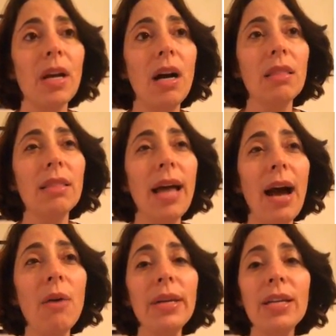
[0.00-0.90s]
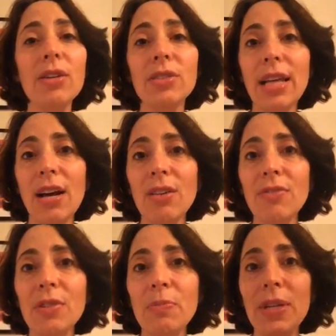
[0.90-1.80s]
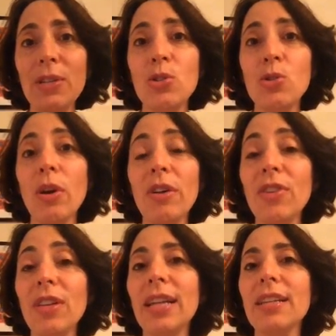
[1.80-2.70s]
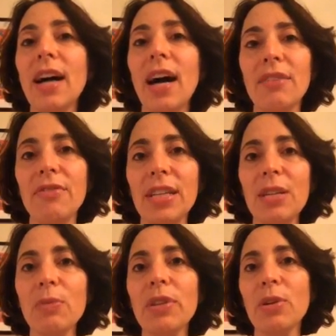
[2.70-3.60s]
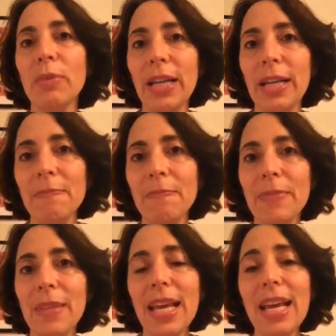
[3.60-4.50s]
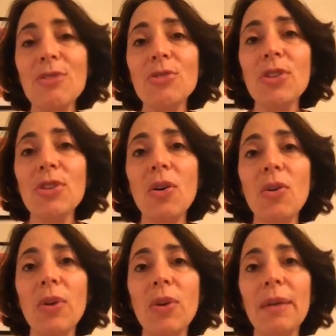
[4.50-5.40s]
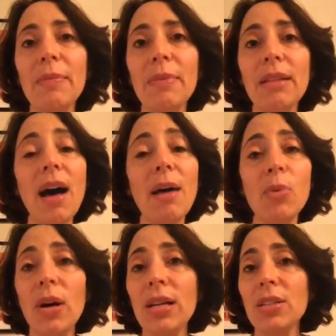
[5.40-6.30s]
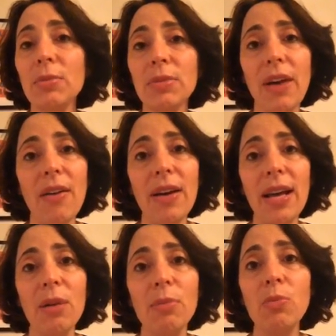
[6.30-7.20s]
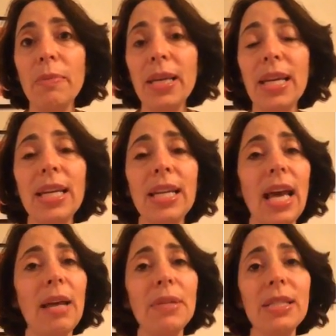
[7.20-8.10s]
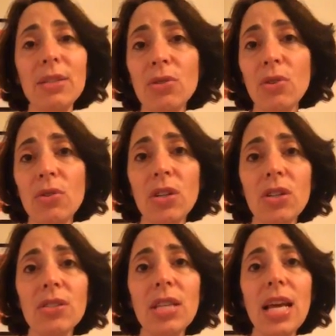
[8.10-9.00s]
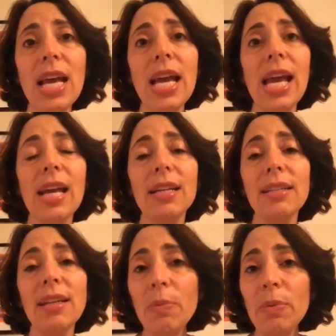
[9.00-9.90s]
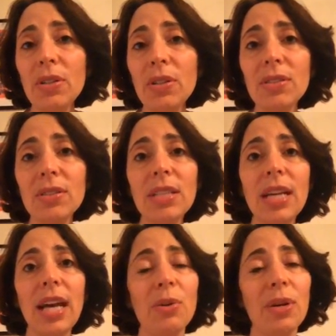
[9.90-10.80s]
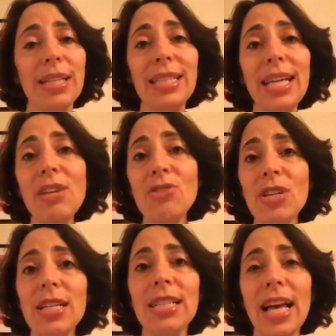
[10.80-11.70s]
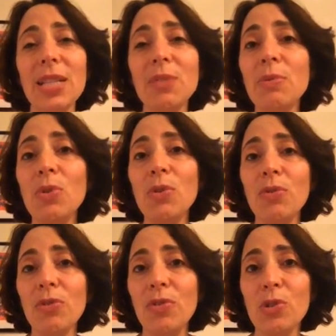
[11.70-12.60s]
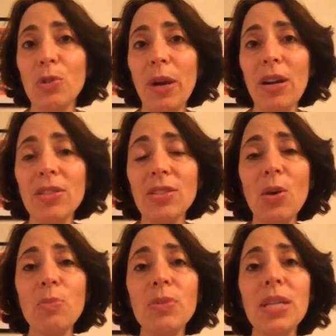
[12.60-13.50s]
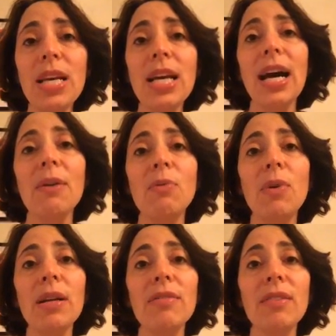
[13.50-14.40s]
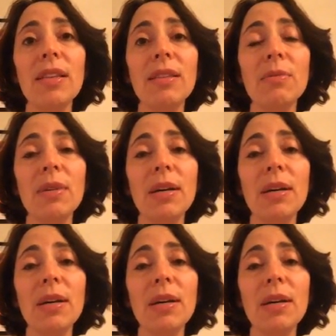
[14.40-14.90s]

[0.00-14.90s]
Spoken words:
allowing yourself to be joyful and confident with your money. So, a lot more in terms of how I help women and business owners and couples and organizations as we move through future Periscopes. One of the